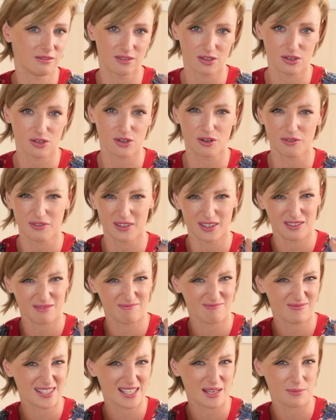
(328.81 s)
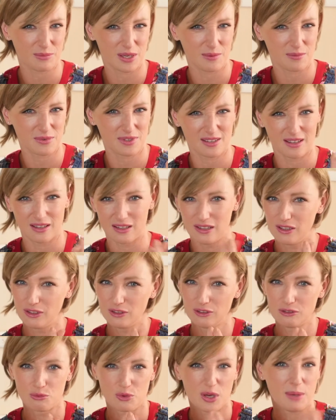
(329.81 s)
dissolve, and sometimes the
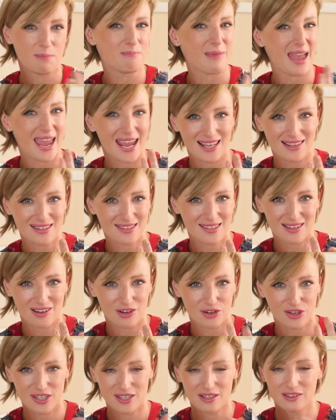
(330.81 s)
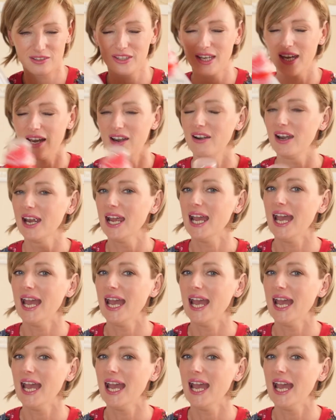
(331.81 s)
little remains are still there.